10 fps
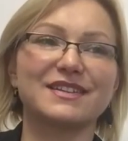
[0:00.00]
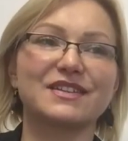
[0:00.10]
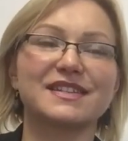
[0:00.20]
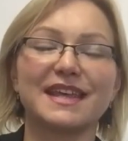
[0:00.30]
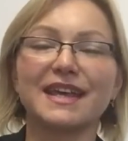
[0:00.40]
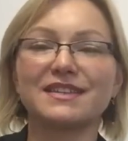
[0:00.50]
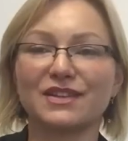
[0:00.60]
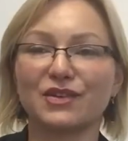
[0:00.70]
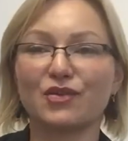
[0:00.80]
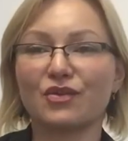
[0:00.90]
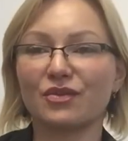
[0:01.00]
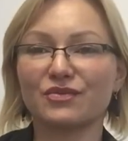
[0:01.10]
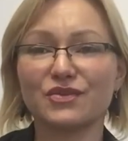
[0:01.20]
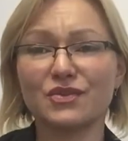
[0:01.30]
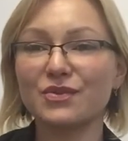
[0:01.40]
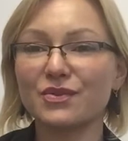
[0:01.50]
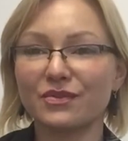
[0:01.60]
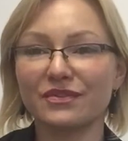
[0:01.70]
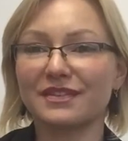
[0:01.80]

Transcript: stating your own truth,